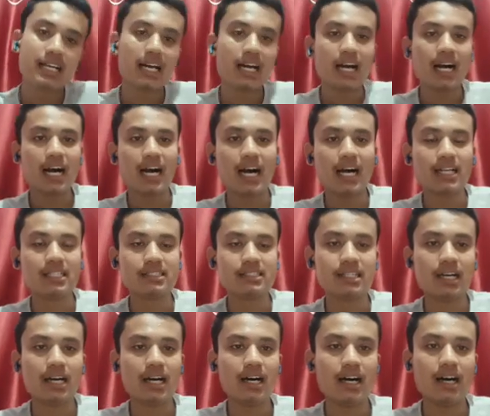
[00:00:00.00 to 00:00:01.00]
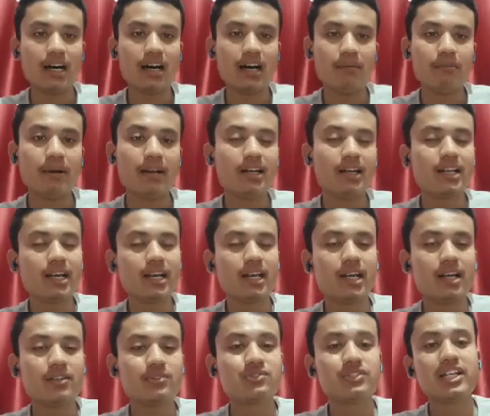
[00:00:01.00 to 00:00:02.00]
and
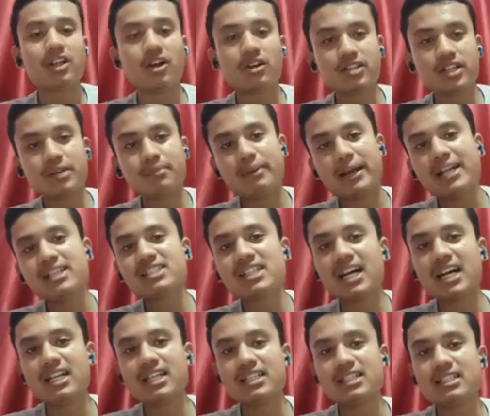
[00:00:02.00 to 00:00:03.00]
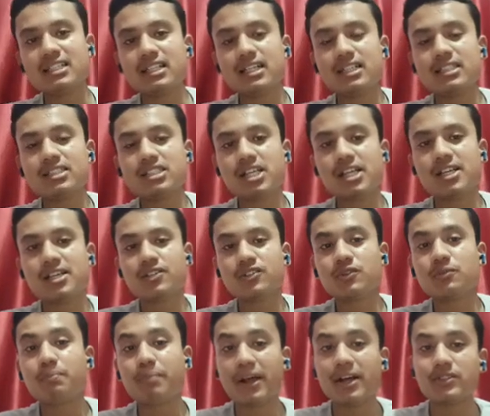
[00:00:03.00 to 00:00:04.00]
Belinda still on that bed, and she
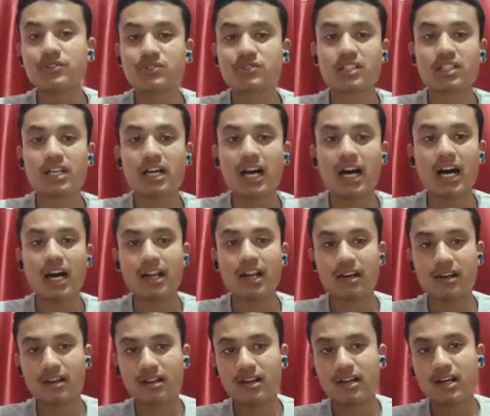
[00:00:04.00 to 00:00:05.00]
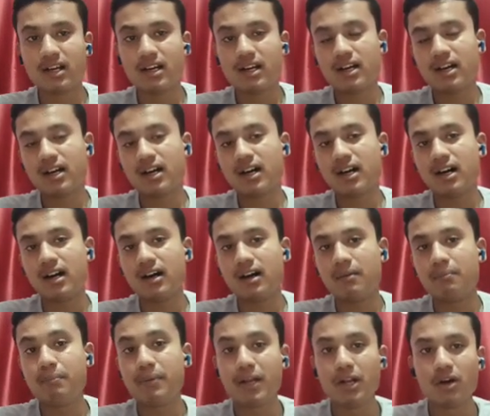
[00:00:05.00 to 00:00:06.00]
pressed
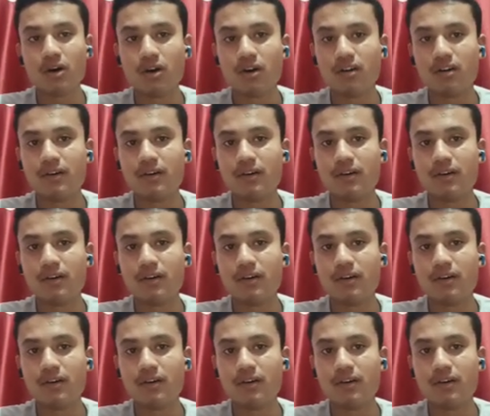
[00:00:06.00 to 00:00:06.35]
her pillow